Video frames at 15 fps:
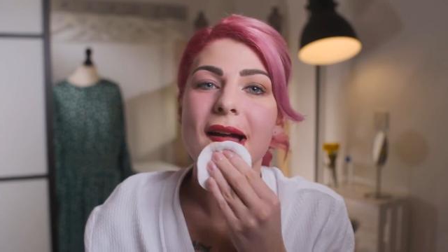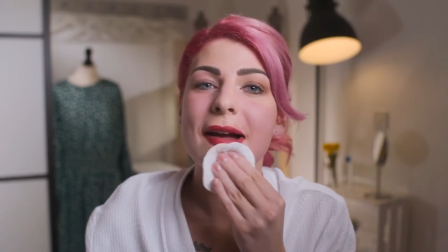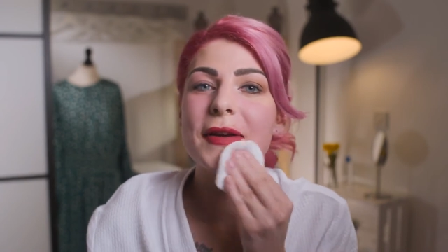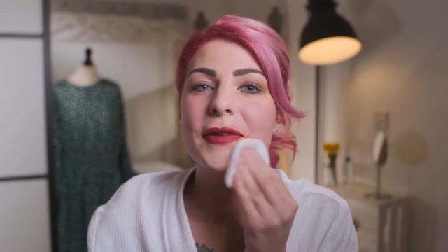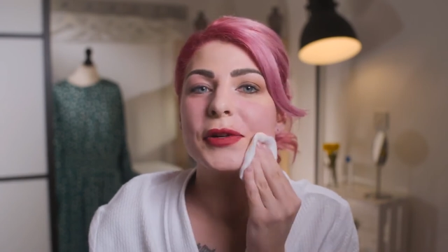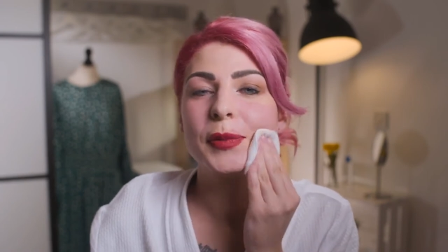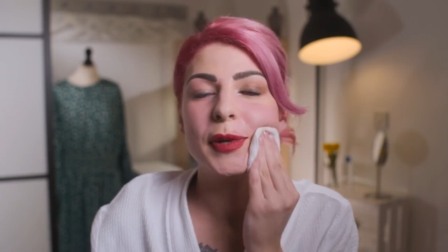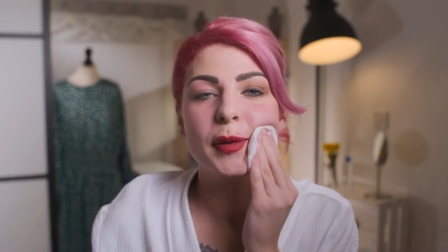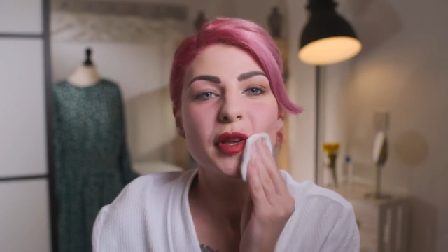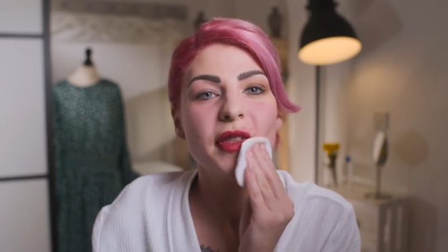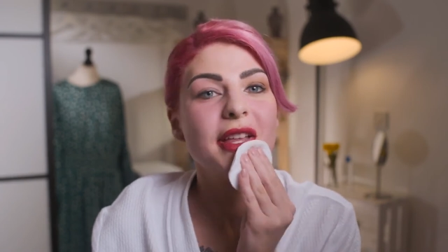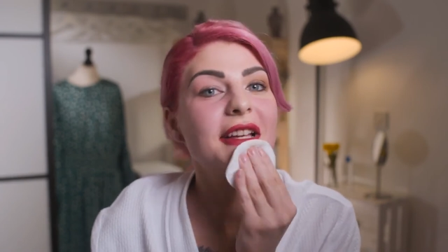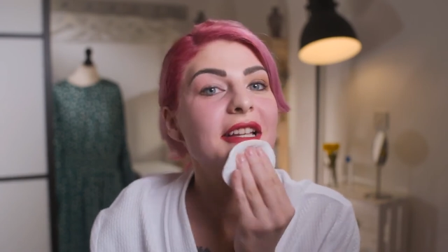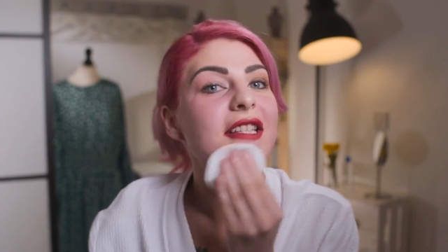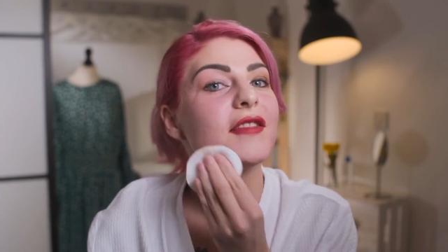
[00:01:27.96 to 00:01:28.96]
I know people
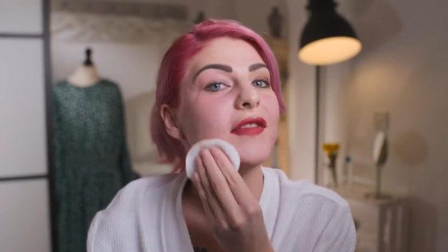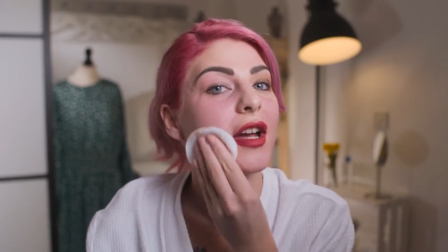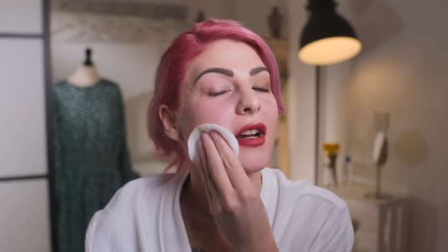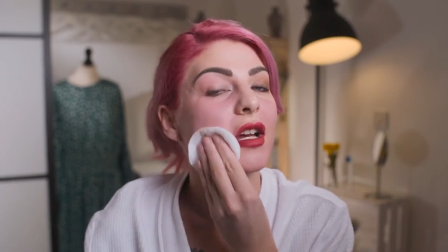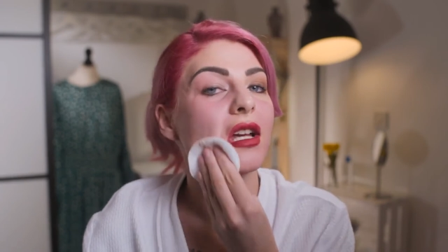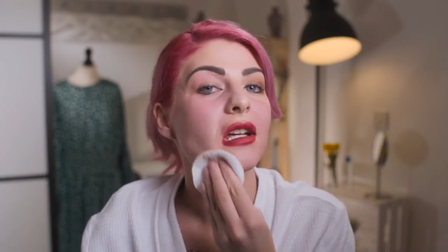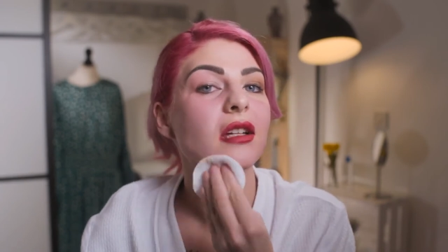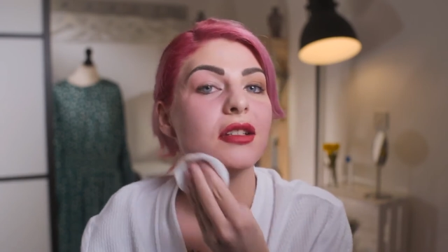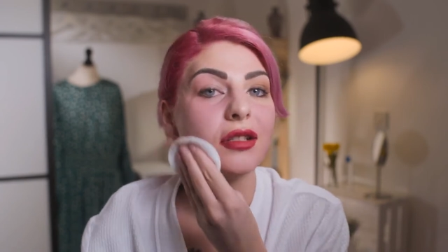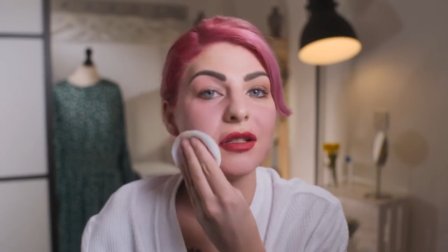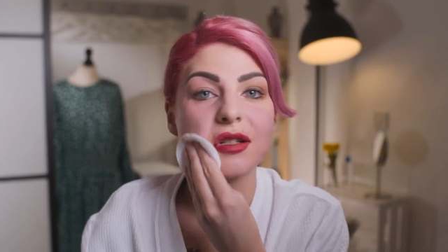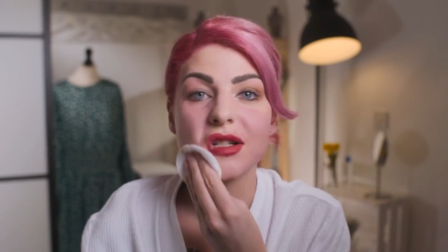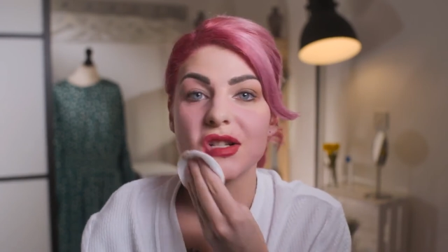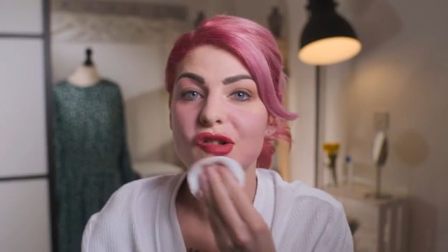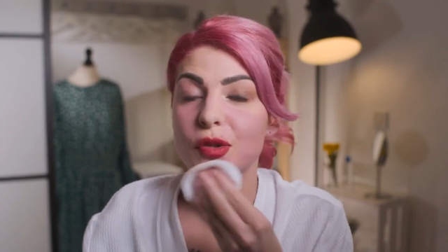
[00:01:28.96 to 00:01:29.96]
think it's very
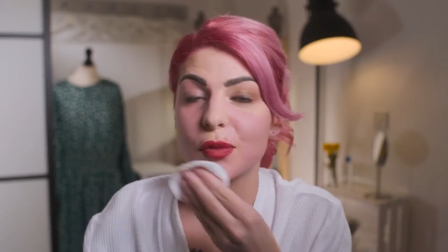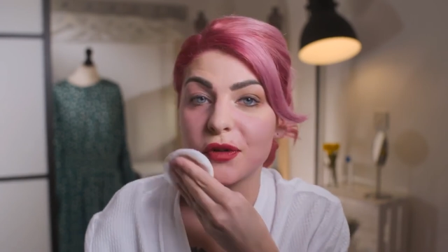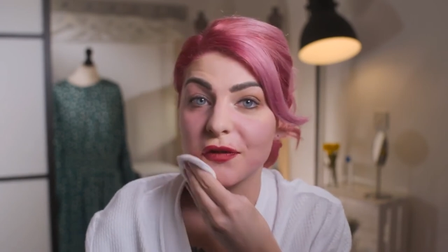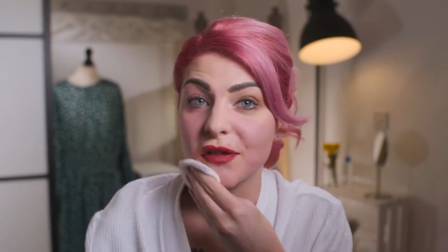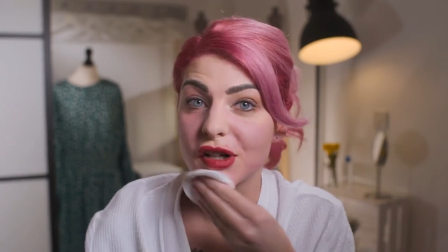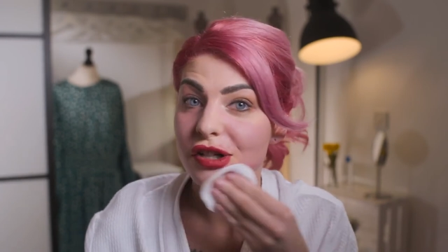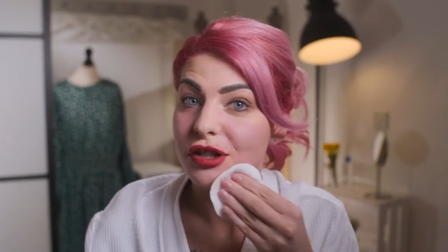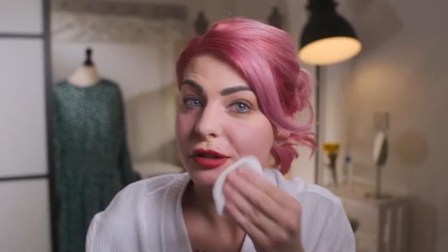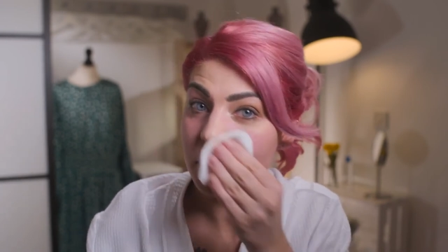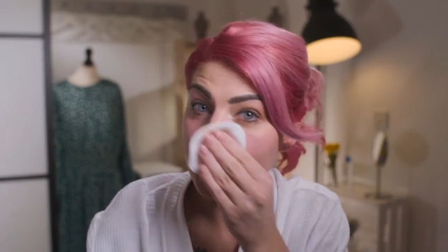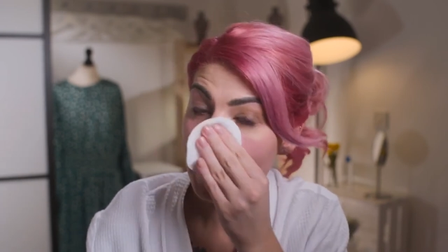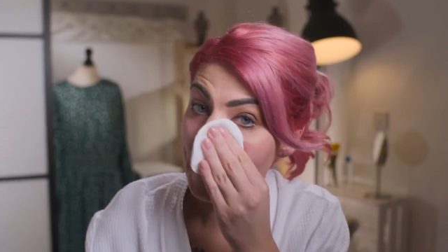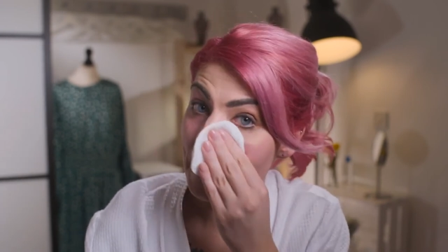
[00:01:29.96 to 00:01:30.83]
superficial,